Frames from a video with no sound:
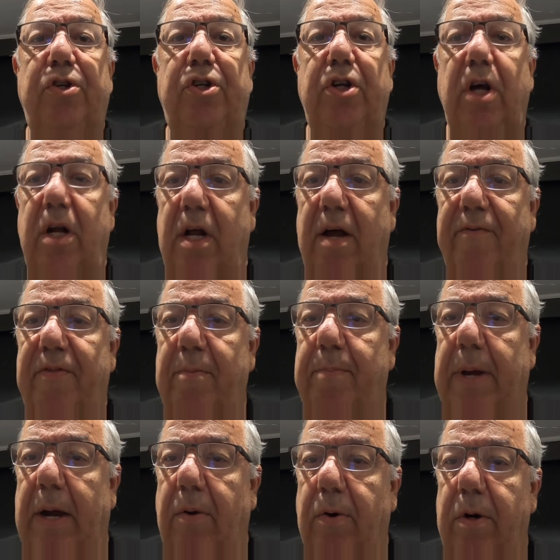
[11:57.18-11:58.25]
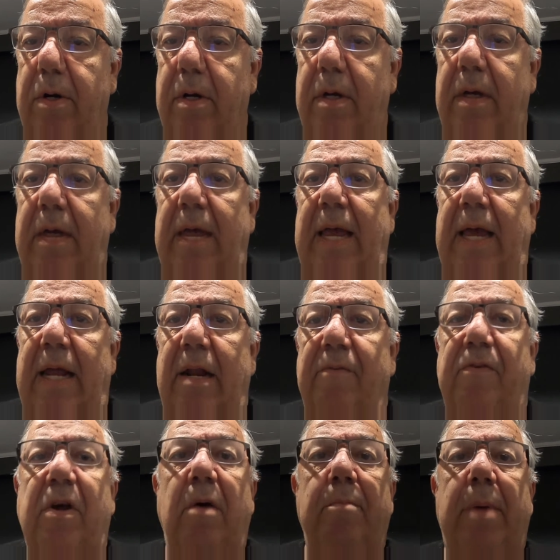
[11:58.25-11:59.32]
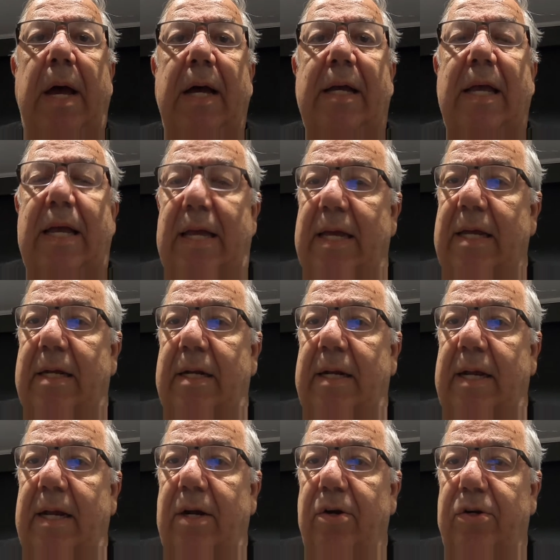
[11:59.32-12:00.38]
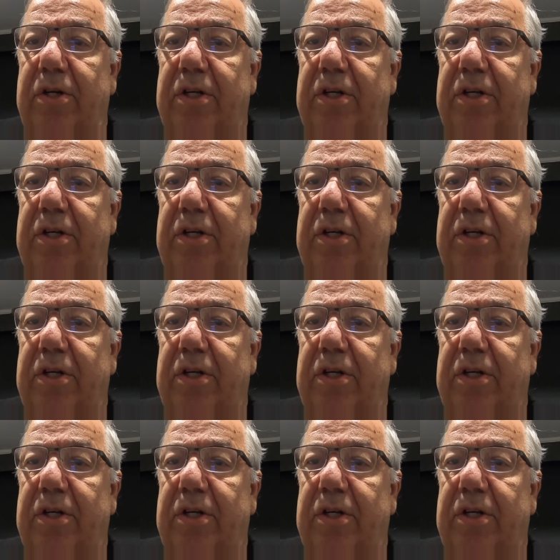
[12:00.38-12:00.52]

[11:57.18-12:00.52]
shut off the power, and I've come back in here